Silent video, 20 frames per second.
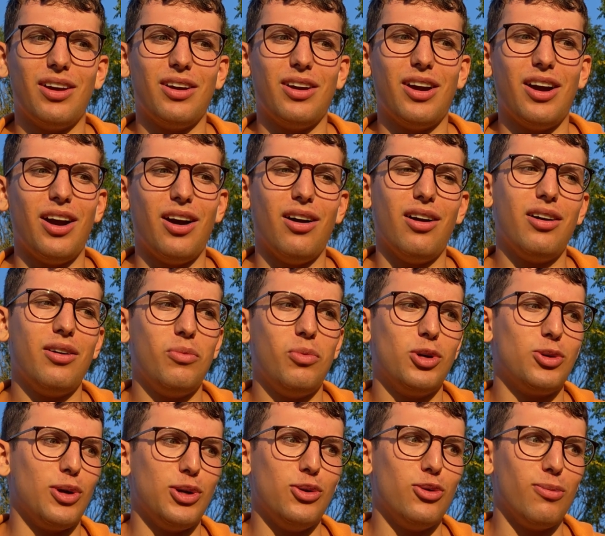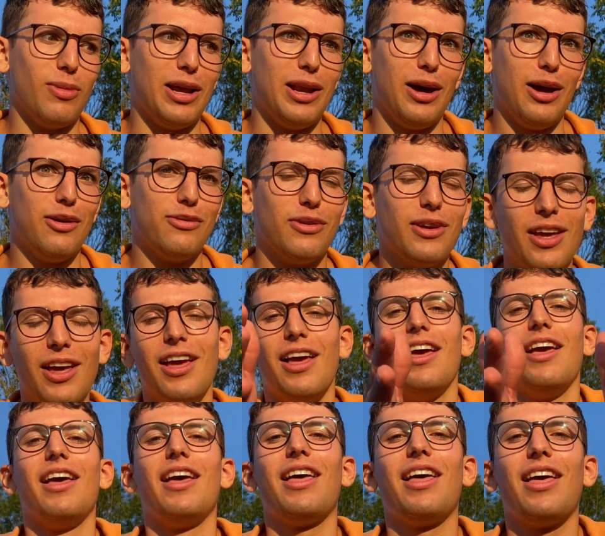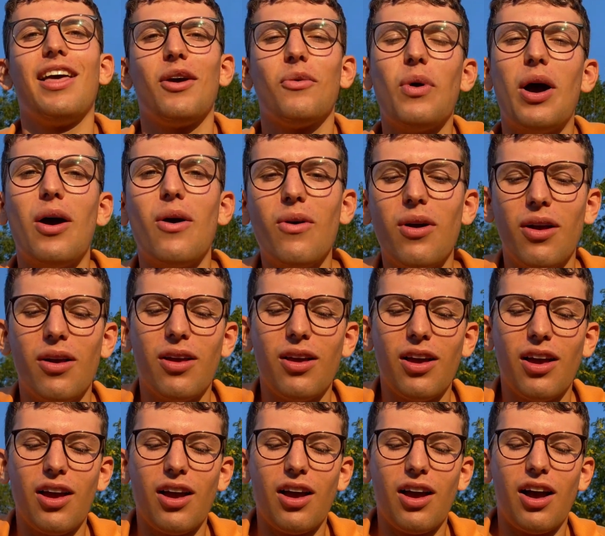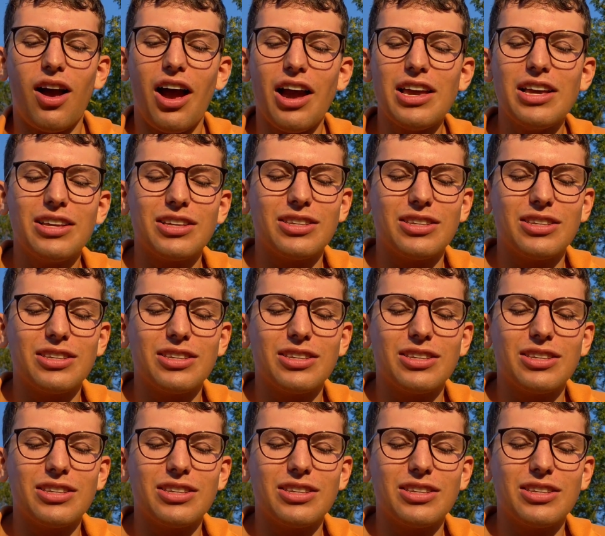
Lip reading: oh, what do I do with my life? Well, I